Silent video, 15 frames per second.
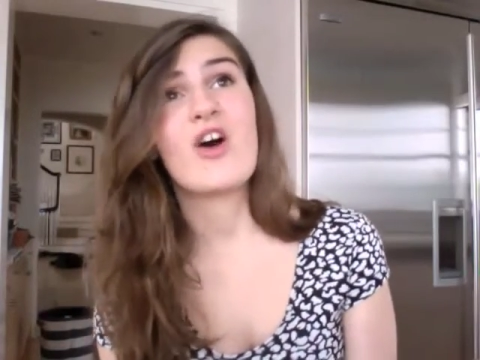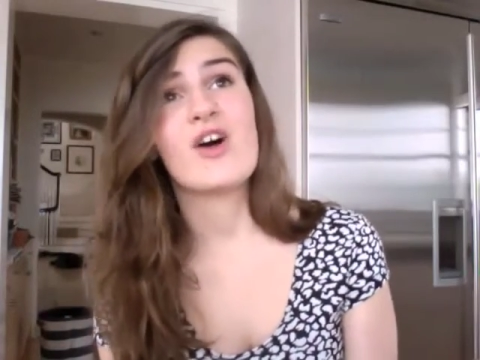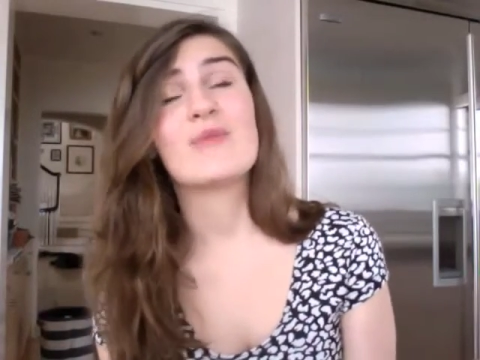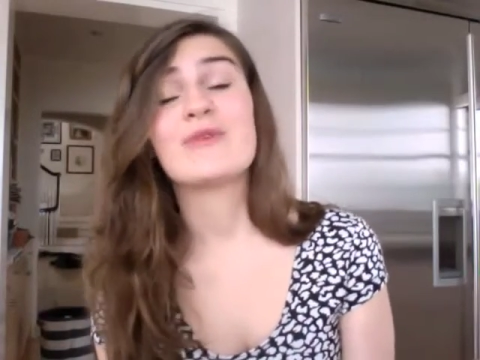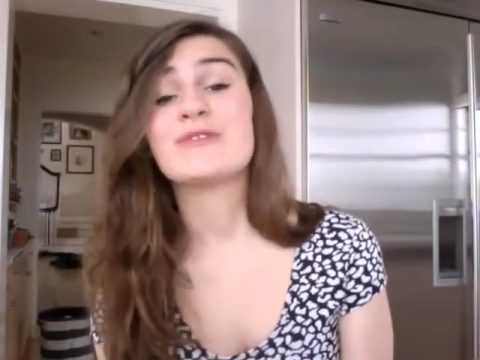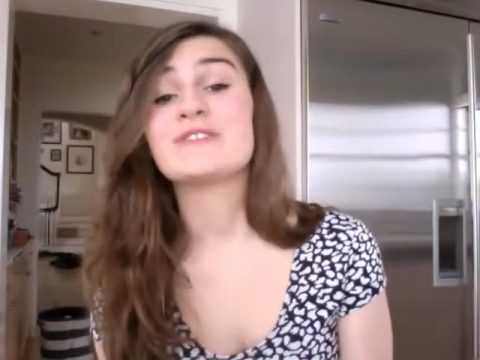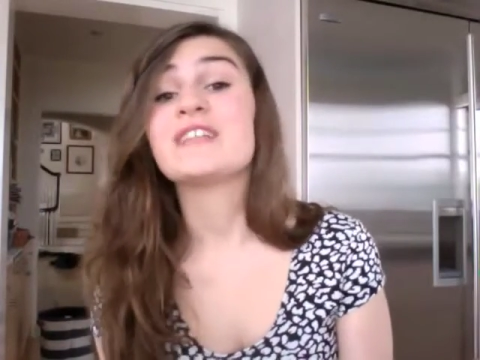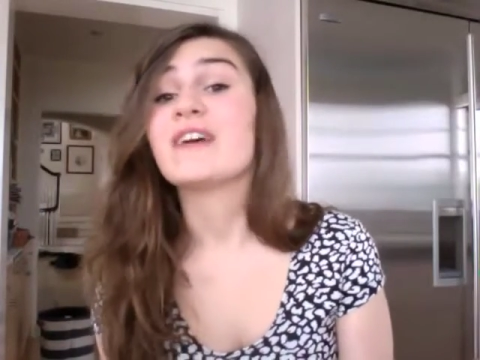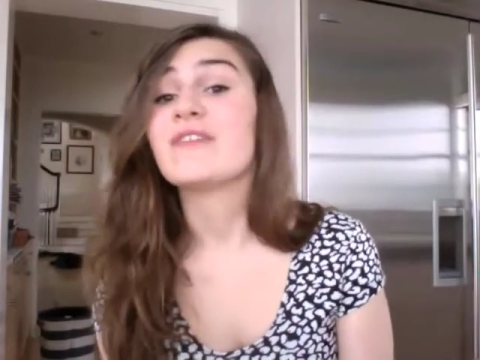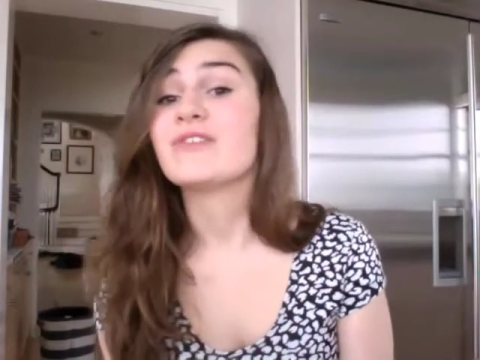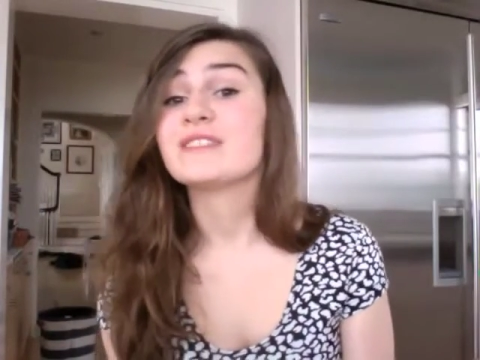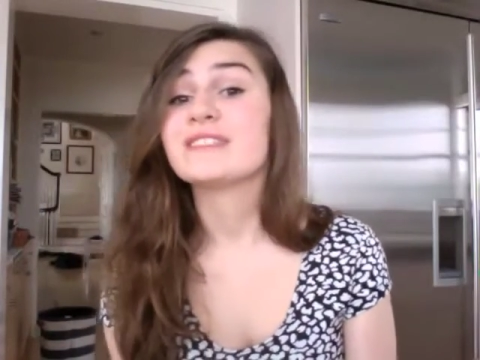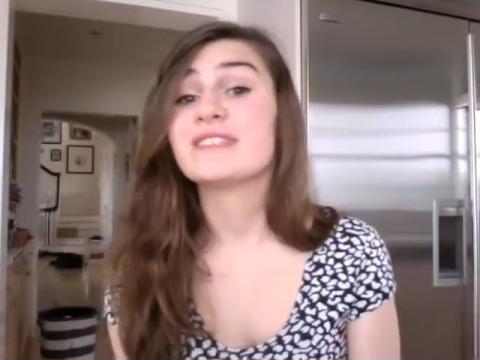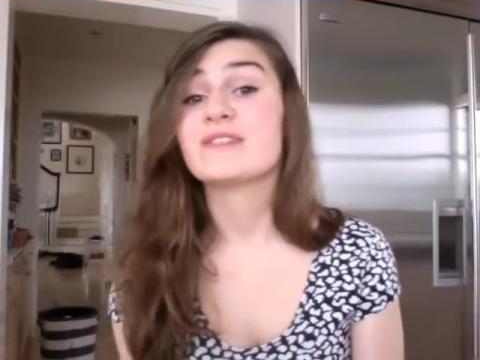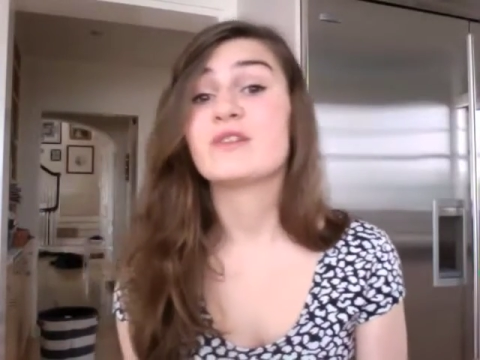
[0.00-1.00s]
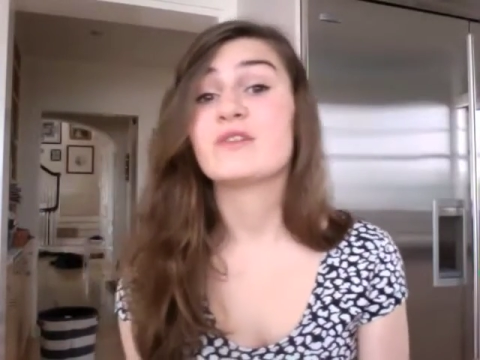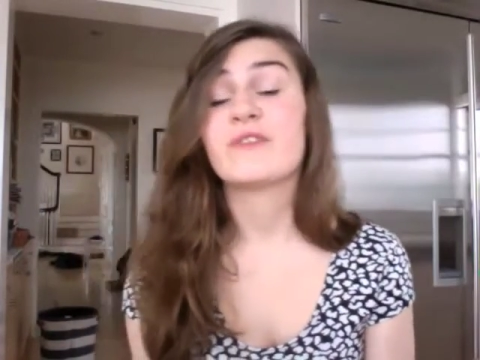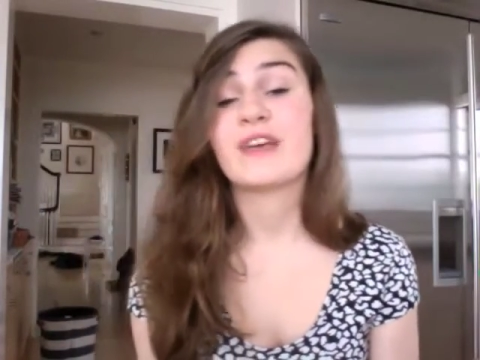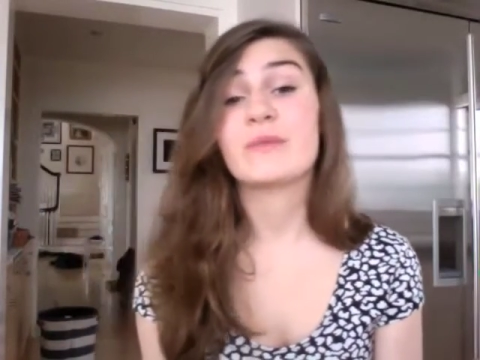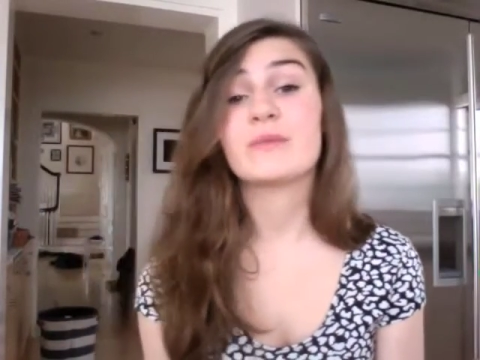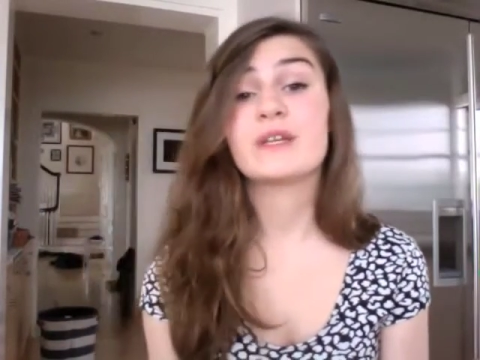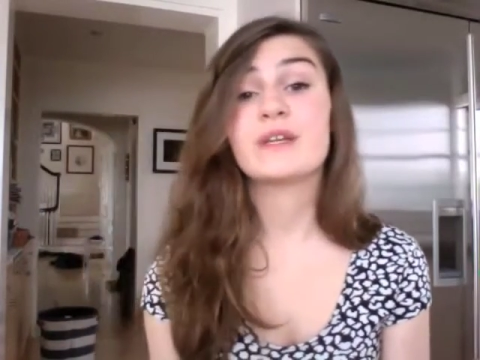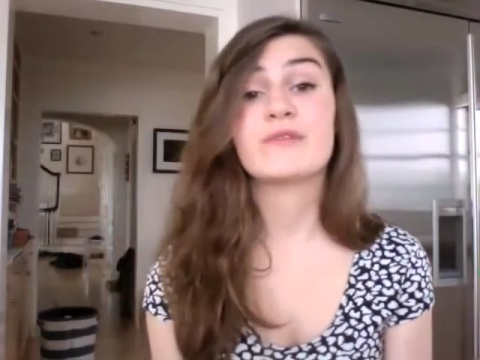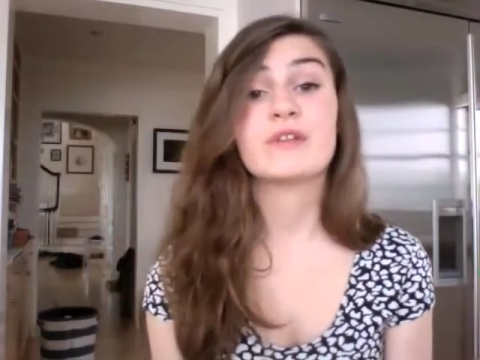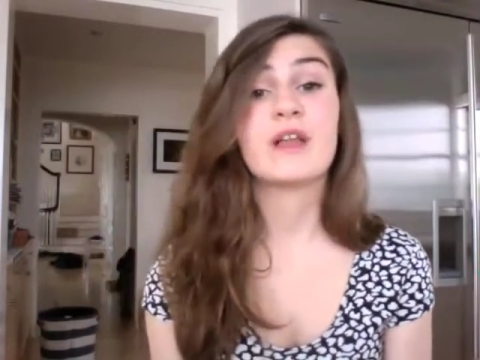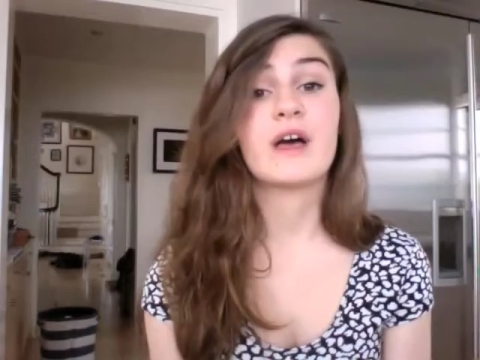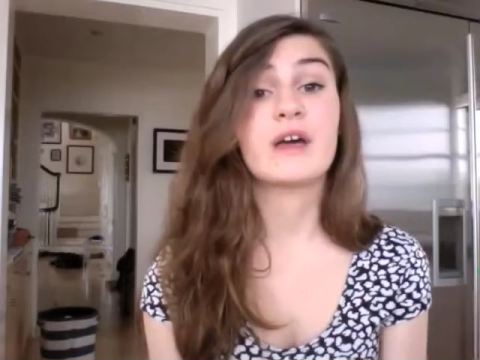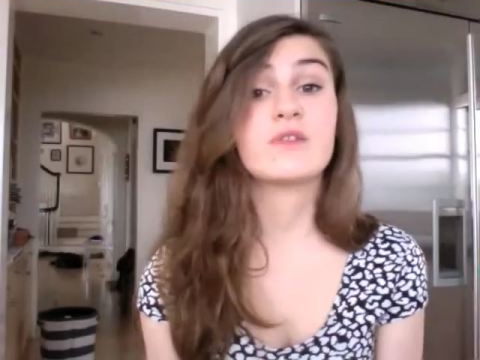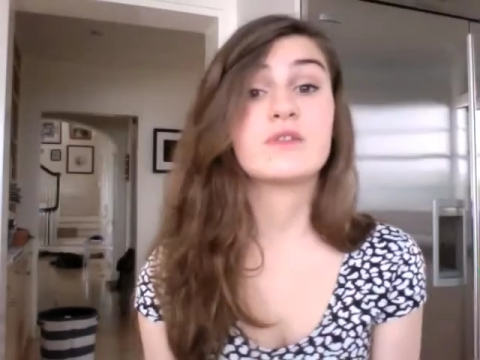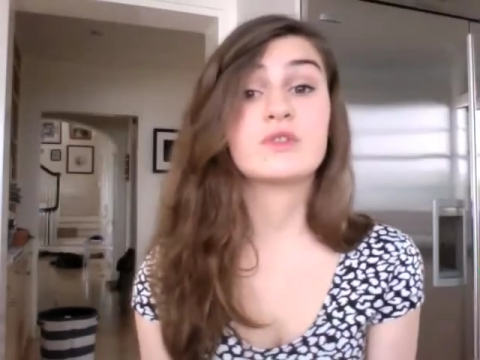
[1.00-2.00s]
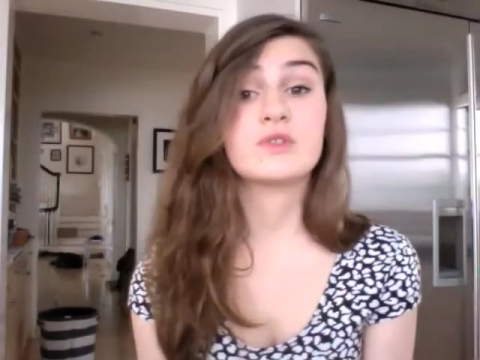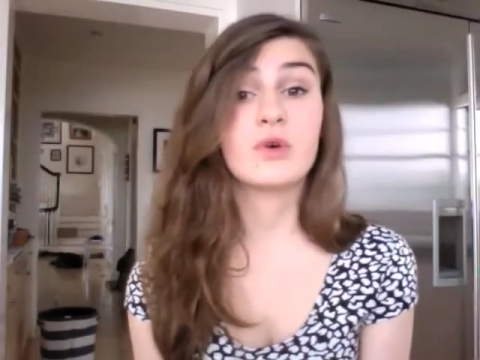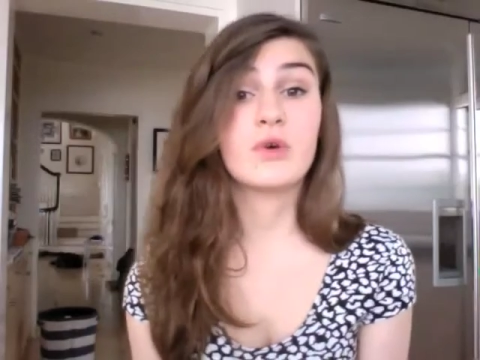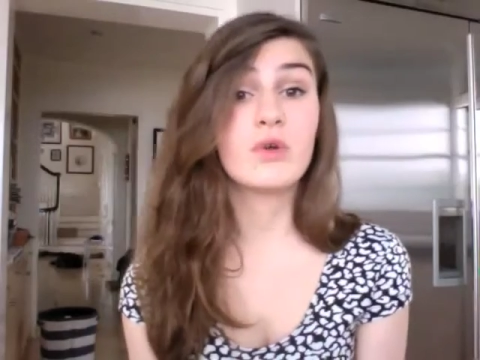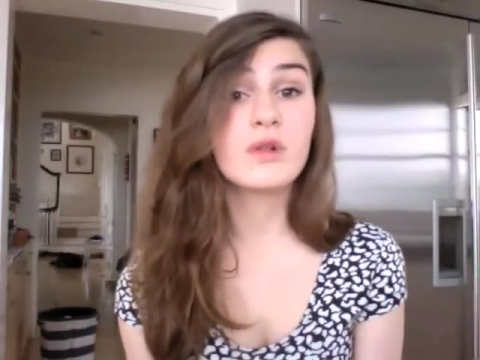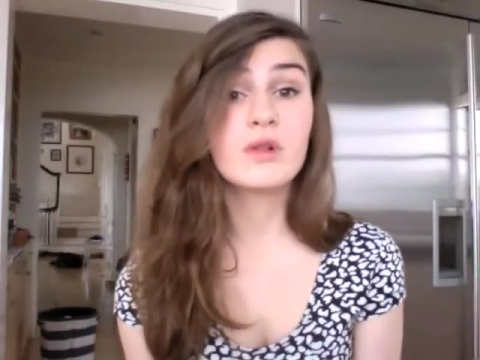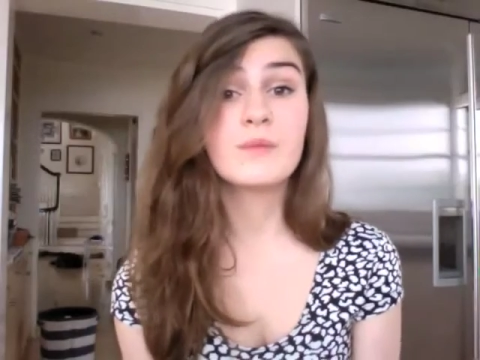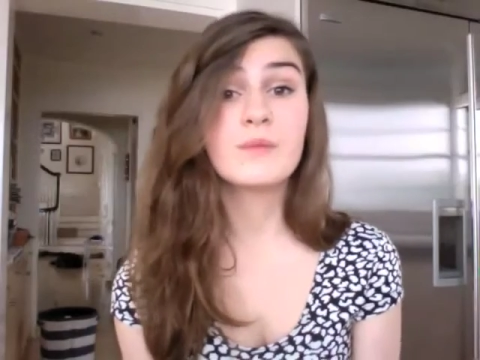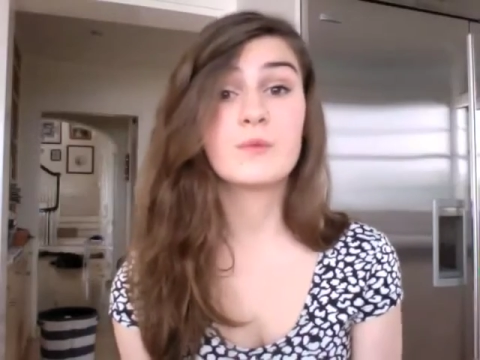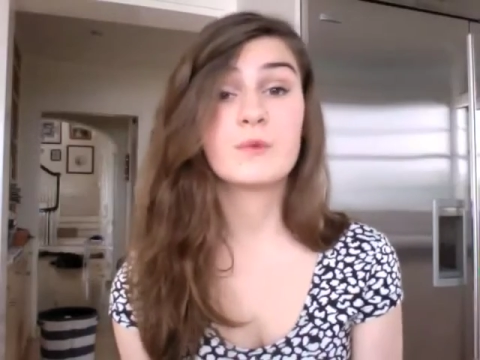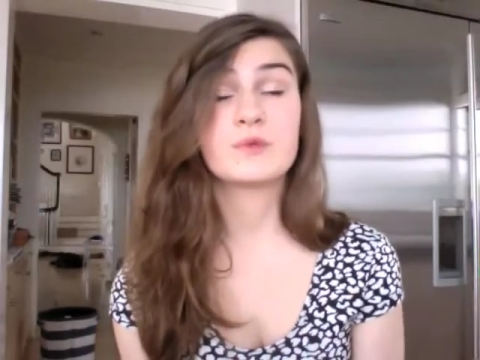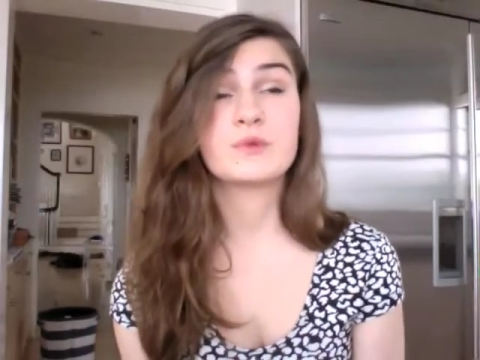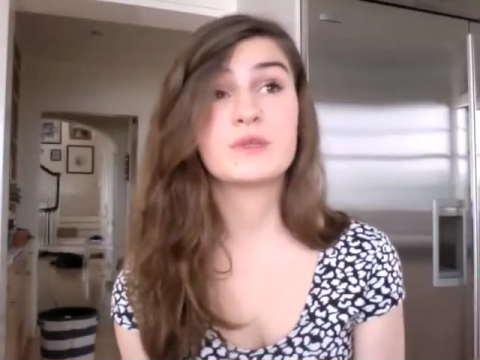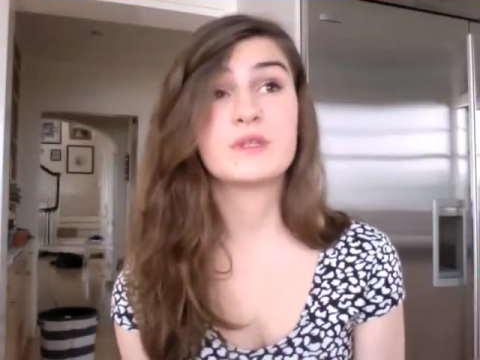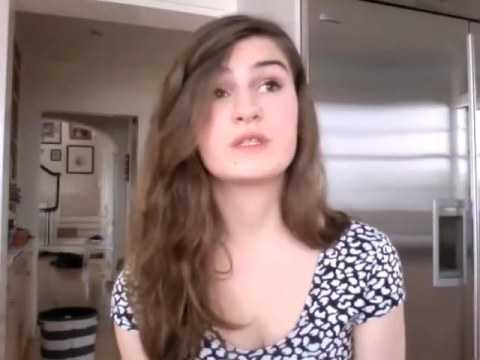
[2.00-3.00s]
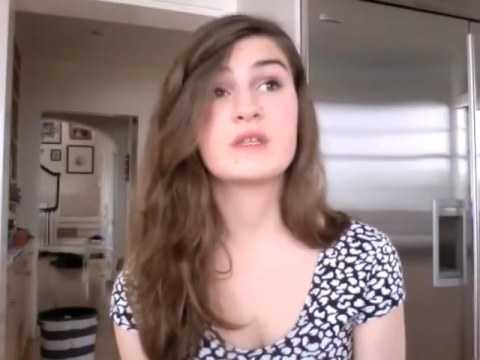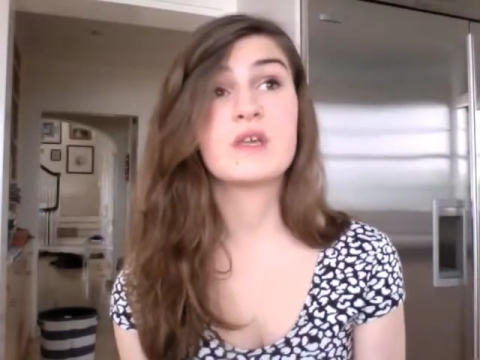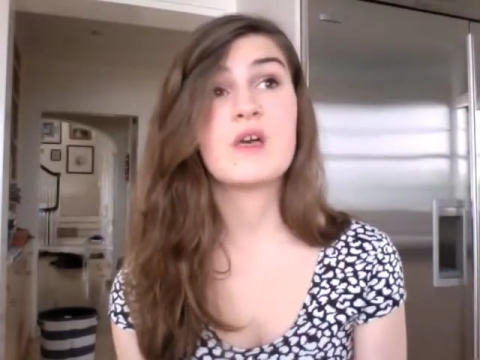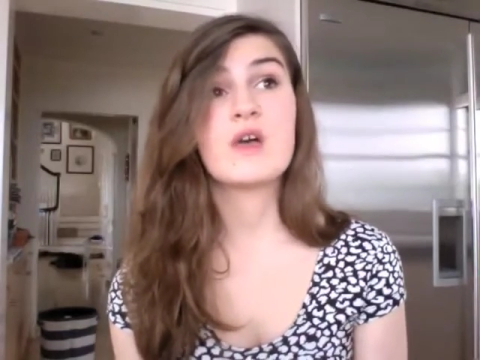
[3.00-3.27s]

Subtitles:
Almost every single family relied on the dole, which was